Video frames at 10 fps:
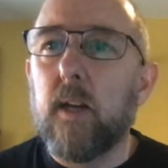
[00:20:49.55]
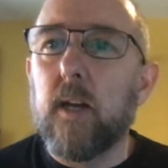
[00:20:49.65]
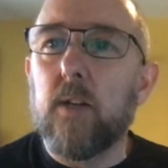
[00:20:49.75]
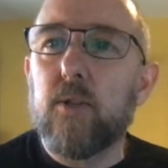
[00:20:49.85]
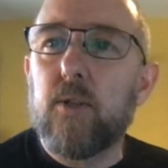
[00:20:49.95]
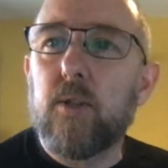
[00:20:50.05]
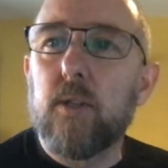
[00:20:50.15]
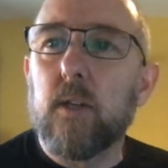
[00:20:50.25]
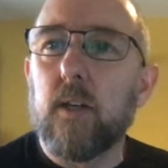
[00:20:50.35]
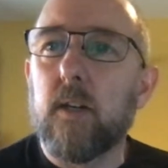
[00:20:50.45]

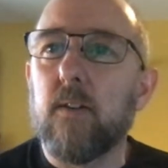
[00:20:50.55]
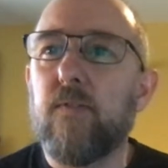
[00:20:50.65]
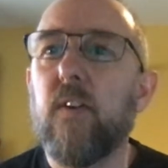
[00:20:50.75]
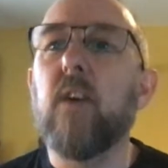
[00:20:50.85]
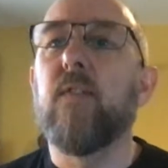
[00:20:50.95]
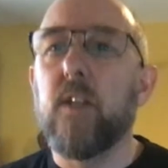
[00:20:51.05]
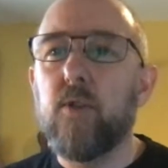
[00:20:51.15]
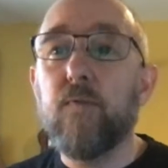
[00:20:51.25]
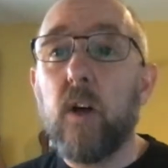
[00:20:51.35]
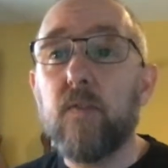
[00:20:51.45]
Yes,
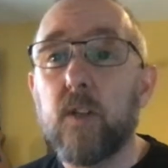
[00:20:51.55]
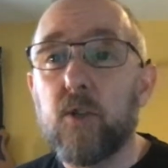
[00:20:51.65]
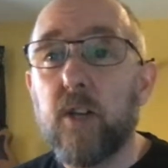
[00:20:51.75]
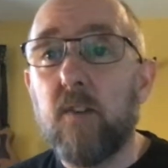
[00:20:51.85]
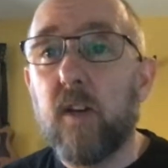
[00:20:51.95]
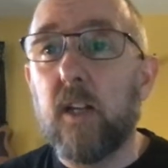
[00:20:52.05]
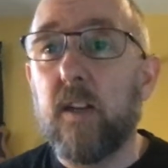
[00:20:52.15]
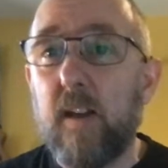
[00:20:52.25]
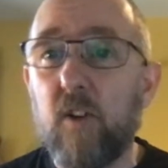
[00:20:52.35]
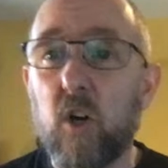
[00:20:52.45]
faffage. Faffage, Dave Kelly.
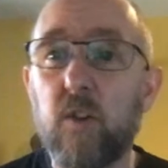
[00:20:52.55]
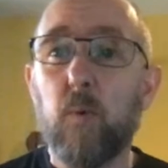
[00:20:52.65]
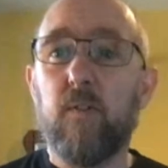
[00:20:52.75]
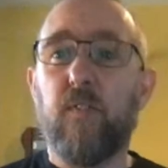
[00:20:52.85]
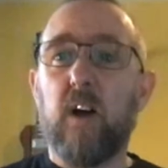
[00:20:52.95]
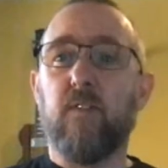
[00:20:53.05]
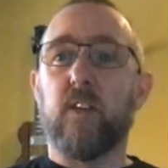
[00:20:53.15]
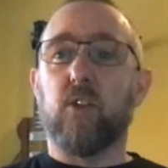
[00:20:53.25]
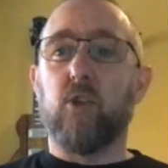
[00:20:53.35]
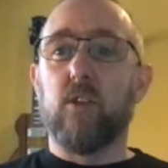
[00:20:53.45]
You never heard the word
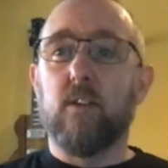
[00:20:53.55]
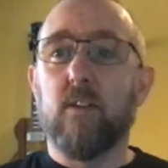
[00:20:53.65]
faffage?